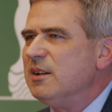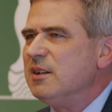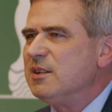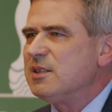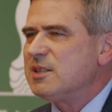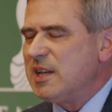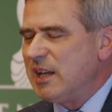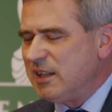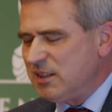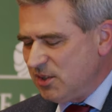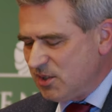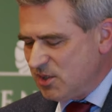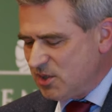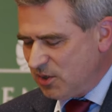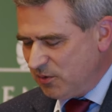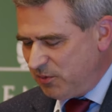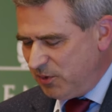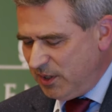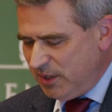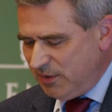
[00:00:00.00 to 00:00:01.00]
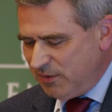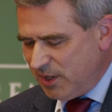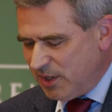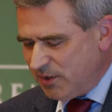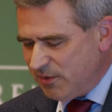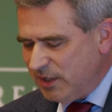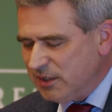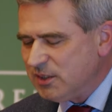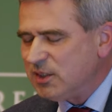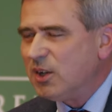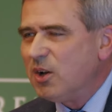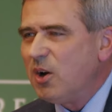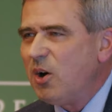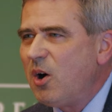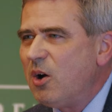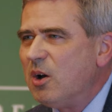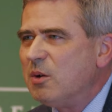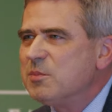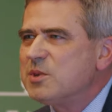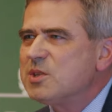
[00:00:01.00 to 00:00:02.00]
a sentence of Oliver Wendell
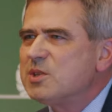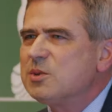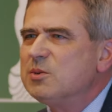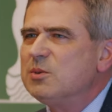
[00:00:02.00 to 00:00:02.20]
Holmes,